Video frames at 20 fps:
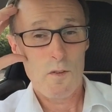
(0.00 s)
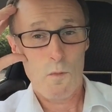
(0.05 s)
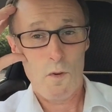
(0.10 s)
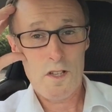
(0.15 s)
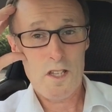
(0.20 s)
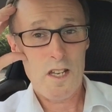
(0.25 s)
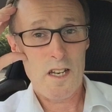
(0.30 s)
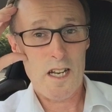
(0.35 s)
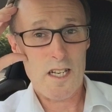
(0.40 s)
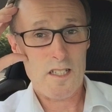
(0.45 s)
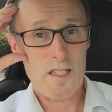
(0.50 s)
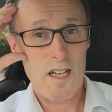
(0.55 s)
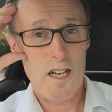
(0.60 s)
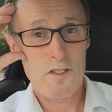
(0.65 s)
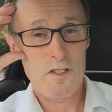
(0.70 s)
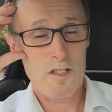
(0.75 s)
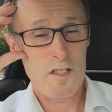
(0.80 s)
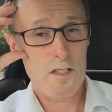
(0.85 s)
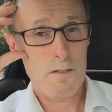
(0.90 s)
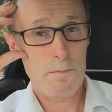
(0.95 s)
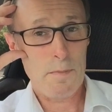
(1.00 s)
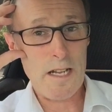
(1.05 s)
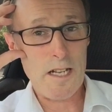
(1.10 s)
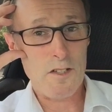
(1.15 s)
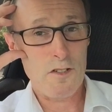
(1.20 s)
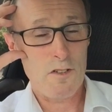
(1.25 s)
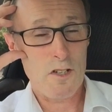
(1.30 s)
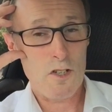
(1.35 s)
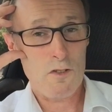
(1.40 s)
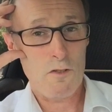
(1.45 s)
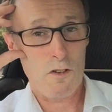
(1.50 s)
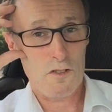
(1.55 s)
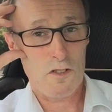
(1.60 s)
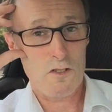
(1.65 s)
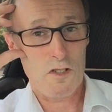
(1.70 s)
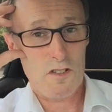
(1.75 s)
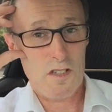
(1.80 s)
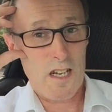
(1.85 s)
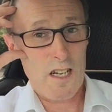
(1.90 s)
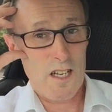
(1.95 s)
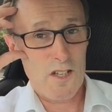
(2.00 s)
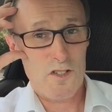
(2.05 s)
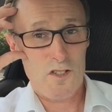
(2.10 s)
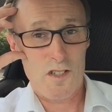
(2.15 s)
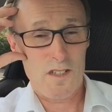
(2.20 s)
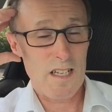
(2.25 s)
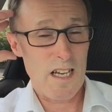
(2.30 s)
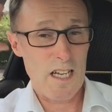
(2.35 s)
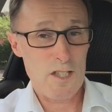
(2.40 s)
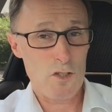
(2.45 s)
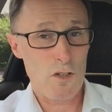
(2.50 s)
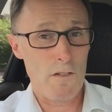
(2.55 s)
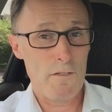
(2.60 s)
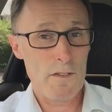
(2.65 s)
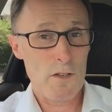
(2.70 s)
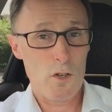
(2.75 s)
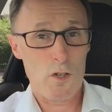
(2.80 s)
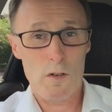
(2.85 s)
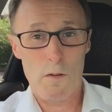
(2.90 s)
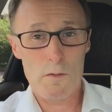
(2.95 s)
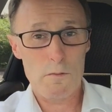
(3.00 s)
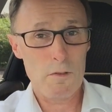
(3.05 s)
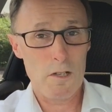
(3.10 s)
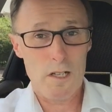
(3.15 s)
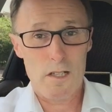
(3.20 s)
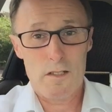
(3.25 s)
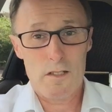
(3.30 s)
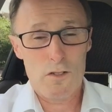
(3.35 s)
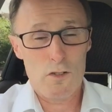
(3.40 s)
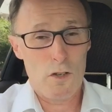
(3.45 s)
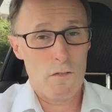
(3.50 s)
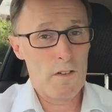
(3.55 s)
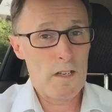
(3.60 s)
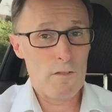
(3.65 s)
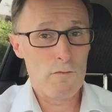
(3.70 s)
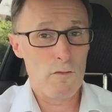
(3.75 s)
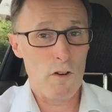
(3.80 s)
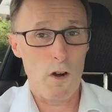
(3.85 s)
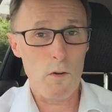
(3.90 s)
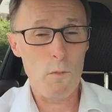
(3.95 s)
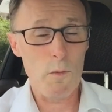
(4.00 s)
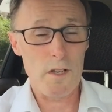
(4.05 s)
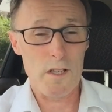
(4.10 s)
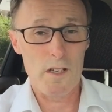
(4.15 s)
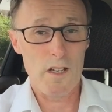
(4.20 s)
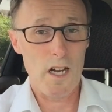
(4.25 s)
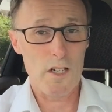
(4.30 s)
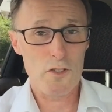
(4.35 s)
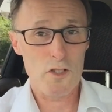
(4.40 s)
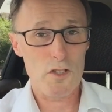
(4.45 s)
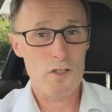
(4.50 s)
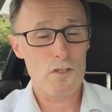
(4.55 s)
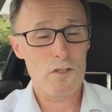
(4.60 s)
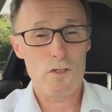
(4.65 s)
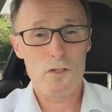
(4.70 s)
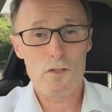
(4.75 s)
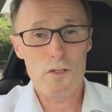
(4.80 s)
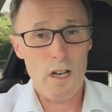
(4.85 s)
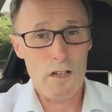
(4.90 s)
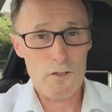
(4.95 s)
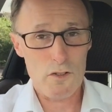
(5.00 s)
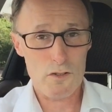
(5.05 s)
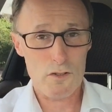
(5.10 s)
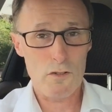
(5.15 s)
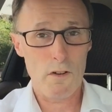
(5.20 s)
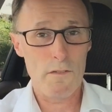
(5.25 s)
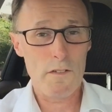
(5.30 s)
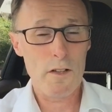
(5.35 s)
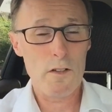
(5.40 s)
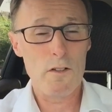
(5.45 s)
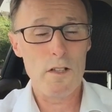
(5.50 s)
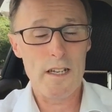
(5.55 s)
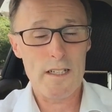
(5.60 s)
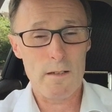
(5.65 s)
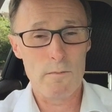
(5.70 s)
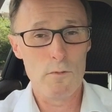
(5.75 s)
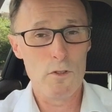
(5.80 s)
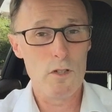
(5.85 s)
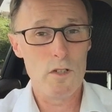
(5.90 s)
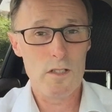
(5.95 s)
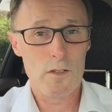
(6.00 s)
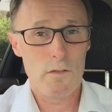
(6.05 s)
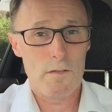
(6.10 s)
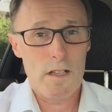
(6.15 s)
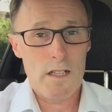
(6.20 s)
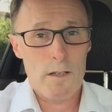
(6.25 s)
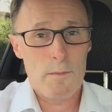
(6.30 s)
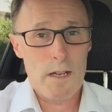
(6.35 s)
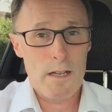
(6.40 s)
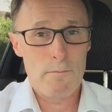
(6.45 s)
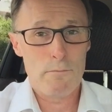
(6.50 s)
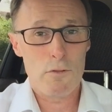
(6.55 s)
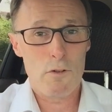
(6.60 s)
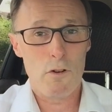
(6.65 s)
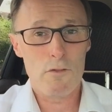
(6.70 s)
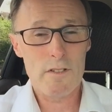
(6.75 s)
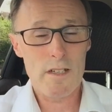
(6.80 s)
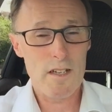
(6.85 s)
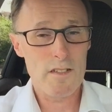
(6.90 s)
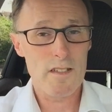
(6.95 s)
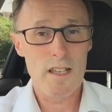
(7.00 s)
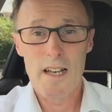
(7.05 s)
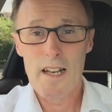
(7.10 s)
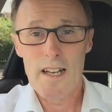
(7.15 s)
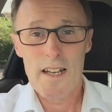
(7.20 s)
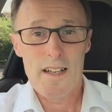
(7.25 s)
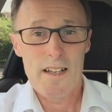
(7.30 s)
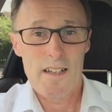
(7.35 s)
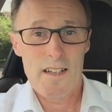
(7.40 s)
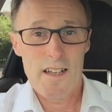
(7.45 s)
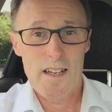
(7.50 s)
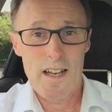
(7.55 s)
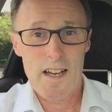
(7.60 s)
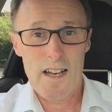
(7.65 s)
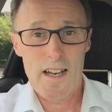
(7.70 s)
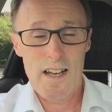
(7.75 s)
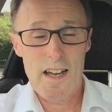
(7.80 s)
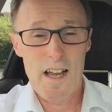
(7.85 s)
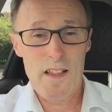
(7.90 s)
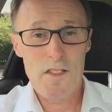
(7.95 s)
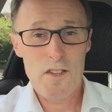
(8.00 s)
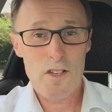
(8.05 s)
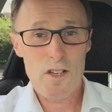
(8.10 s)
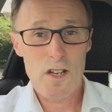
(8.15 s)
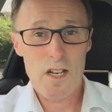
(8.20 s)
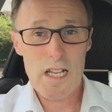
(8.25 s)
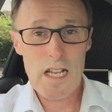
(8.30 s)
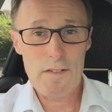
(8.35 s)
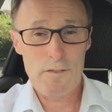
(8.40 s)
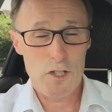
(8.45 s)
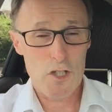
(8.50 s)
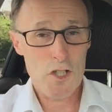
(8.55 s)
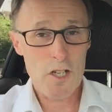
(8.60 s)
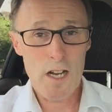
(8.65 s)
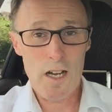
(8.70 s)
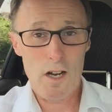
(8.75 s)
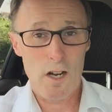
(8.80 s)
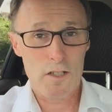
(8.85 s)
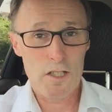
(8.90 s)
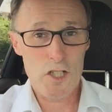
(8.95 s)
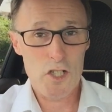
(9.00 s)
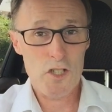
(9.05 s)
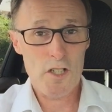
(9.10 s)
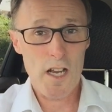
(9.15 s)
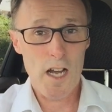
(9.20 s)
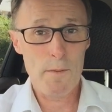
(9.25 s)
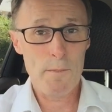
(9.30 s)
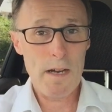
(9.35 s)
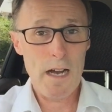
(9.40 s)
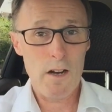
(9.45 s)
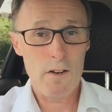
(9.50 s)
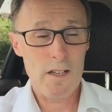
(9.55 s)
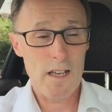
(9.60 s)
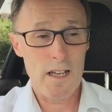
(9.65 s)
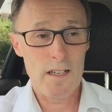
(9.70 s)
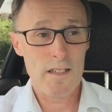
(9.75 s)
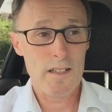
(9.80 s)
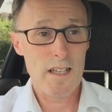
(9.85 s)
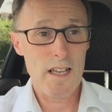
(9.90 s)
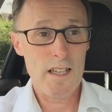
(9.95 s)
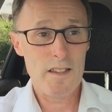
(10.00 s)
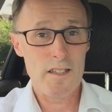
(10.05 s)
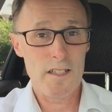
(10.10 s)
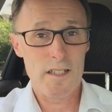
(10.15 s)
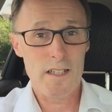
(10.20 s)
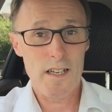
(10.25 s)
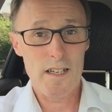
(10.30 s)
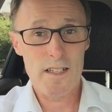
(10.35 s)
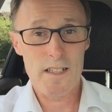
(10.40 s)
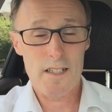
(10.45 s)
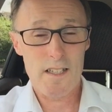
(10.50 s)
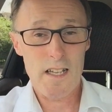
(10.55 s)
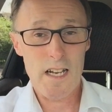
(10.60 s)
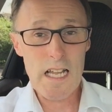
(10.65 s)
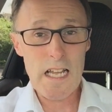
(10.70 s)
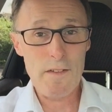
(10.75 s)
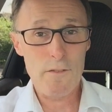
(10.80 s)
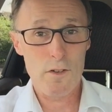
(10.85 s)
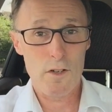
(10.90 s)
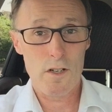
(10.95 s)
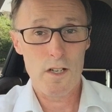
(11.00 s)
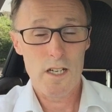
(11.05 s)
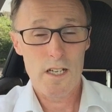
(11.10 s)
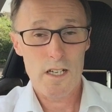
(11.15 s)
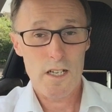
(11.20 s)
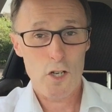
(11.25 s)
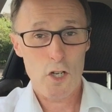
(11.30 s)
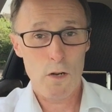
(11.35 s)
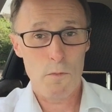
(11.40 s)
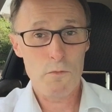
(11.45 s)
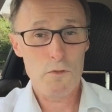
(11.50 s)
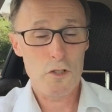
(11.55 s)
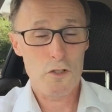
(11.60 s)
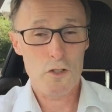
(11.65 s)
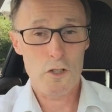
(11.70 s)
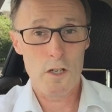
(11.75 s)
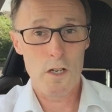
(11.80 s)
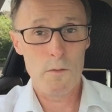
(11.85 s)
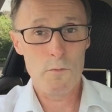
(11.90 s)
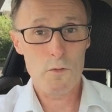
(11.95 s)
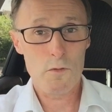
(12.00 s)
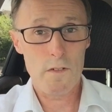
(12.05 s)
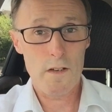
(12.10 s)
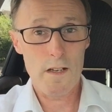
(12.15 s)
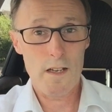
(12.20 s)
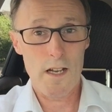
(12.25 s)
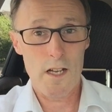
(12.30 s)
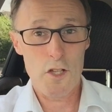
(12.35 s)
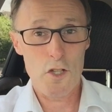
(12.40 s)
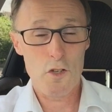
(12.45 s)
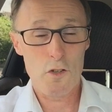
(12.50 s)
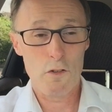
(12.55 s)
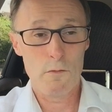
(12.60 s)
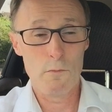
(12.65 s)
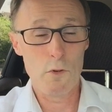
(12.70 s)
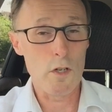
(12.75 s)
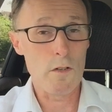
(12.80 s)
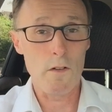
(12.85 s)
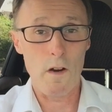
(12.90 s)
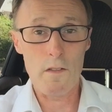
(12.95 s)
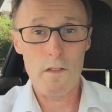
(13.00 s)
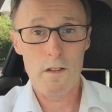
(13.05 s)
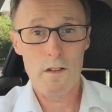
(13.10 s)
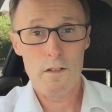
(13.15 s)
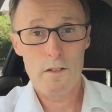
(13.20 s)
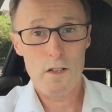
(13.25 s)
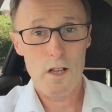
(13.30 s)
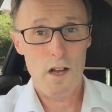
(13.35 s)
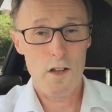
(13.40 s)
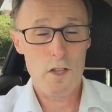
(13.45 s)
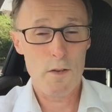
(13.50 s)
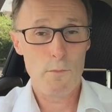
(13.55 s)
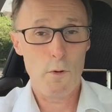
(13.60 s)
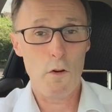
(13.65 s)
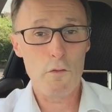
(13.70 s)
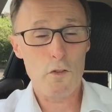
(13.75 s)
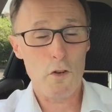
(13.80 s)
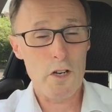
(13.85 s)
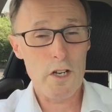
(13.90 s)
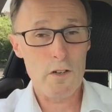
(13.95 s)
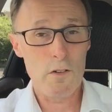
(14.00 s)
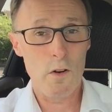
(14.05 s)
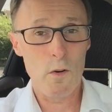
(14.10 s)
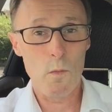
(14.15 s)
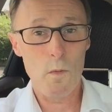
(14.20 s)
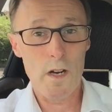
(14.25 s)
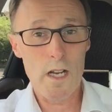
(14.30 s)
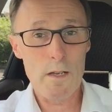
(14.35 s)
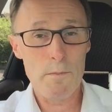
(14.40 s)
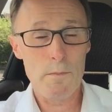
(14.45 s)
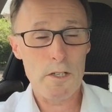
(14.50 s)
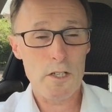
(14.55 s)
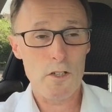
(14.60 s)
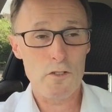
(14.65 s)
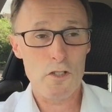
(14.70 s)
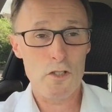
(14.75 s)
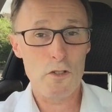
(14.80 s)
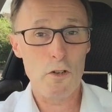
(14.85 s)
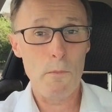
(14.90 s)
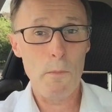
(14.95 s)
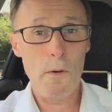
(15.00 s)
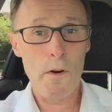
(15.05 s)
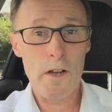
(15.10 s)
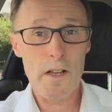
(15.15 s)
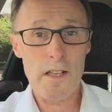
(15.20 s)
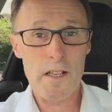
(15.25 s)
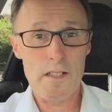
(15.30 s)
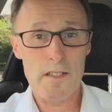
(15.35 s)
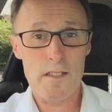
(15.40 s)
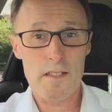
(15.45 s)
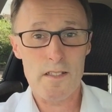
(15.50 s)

when your next lesson, speak to your instructor and just say, listen, I don't feel comfortable, there's nothing wrong with you, I just don't feel like I'm learning, I don't feel like I'm making progress. And you'll have a chat, honest chat about it, and end of the day, you'll either come to terms with it and you'll move on, and you both go your own way, because there's no point in